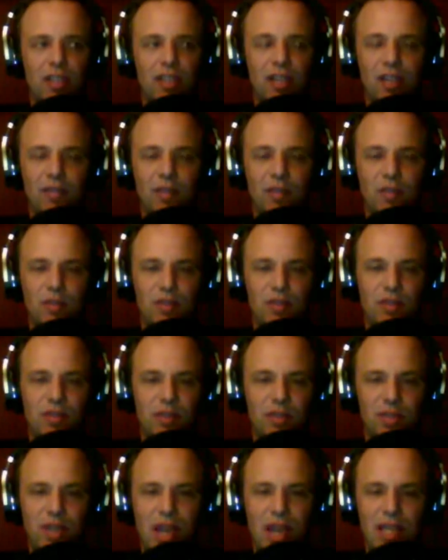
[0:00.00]
think of
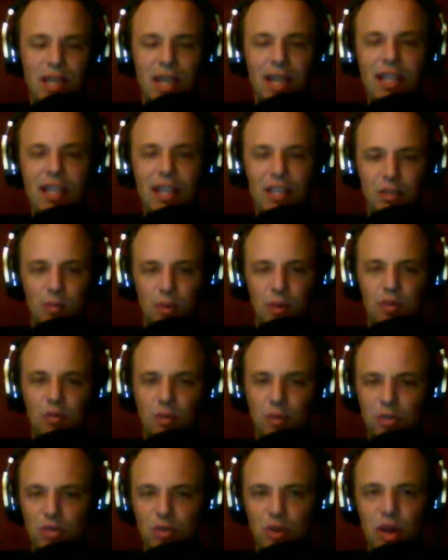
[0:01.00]
who's had any
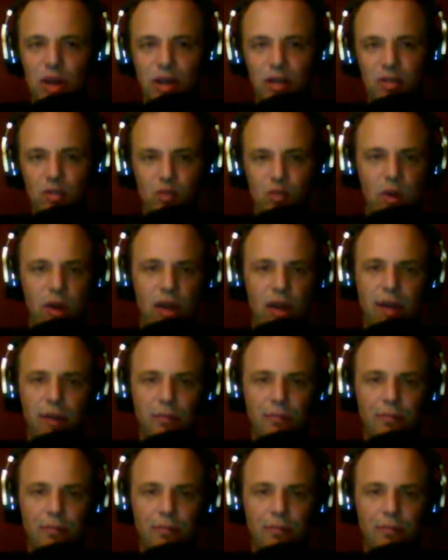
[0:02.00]
experience with Dirac is Ray.